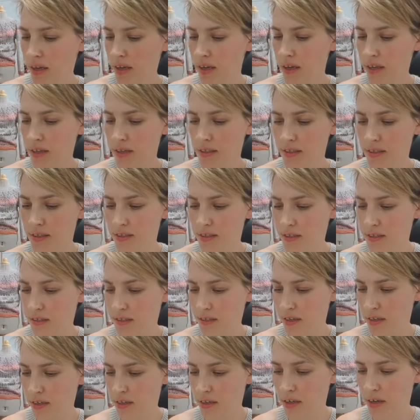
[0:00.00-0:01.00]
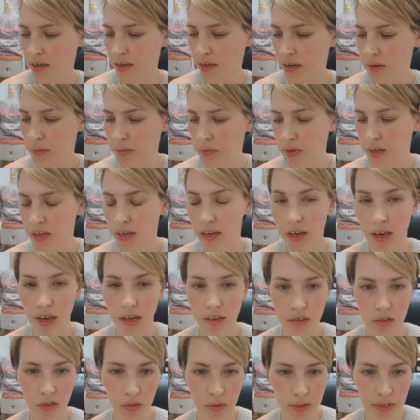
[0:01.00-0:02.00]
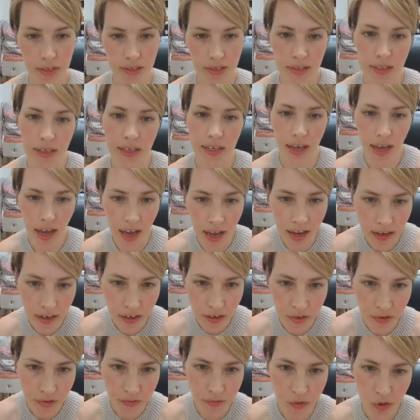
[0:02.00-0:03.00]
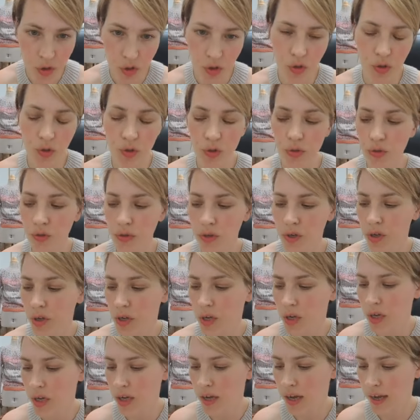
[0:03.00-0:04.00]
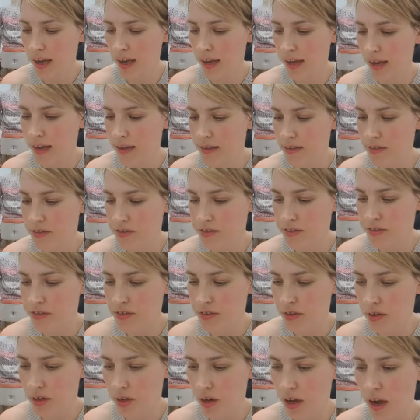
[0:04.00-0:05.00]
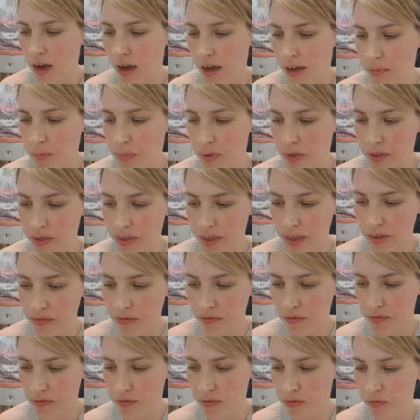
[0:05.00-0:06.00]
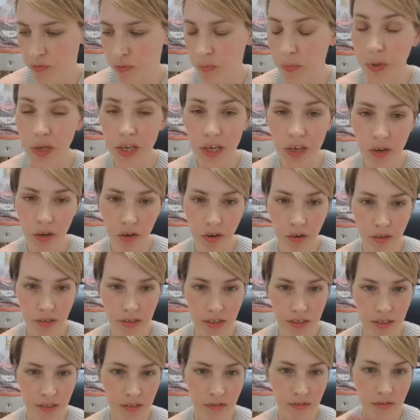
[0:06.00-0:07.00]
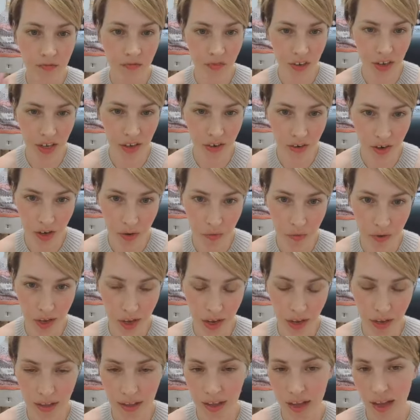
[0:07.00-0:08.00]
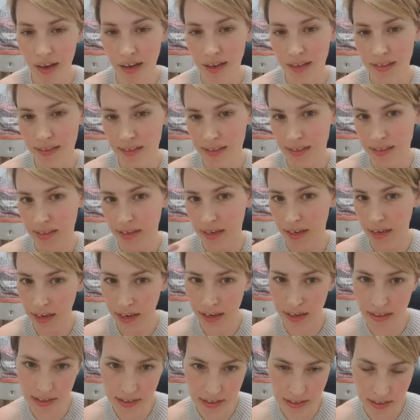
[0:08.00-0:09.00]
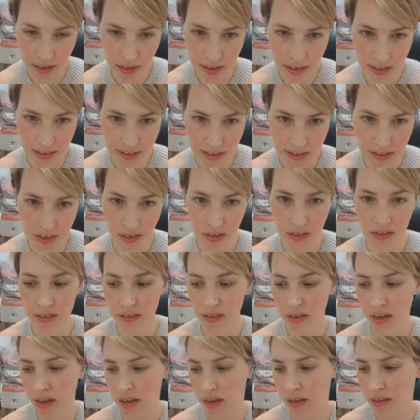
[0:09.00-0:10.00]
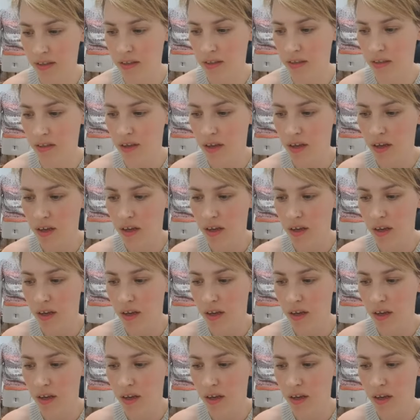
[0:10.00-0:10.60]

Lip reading: is gonna be towards the end of June, and I believe because it's fingering weight and it's in 8 sizes, and